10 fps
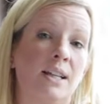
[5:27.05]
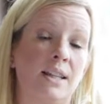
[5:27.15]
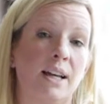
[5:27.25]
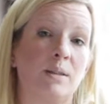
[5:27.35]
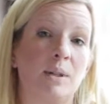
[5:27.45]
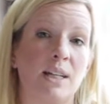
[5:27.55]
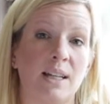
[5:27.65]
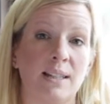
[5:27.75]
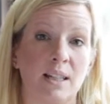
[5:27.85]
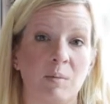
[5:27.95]
that's when
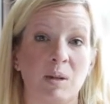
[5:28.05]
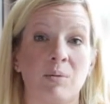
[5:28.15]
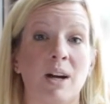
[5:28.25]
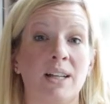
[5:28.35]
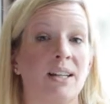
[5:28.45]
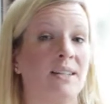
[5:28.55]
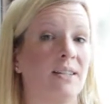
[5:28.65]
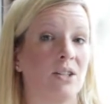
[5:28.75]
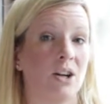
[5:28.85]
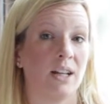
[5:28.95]
he's going to be ready to
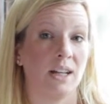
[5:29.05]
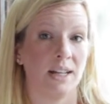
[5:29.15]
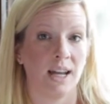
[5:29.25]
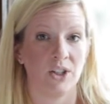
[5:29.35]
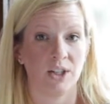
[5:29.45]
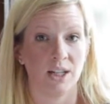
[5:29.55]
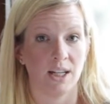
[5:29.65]
start engaging